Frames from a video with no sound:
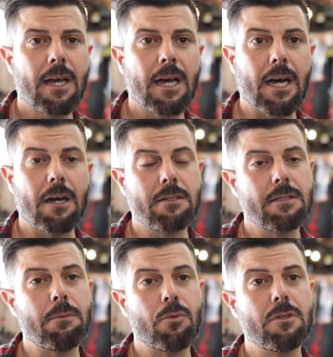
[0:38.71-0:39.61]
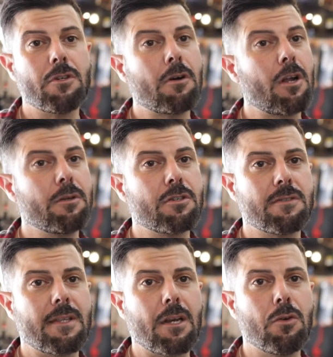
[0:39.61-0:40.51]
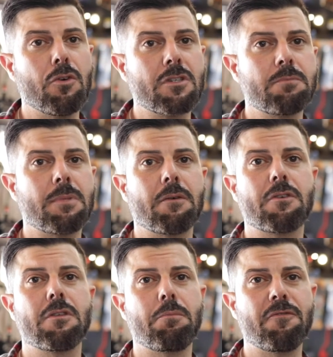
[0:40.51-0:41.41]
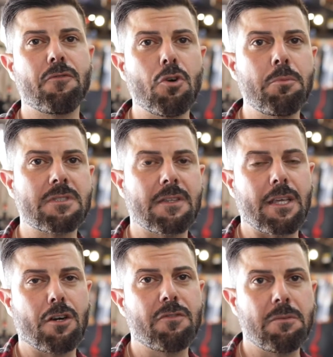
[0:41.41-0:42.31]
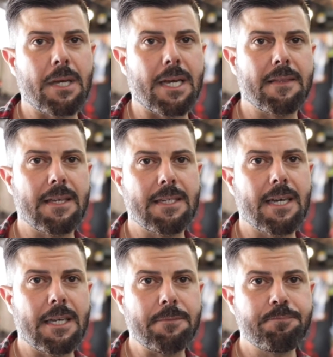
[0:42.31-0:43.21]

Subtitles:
Number one, not only because of their looks, but because of the performance that they offered back in their day.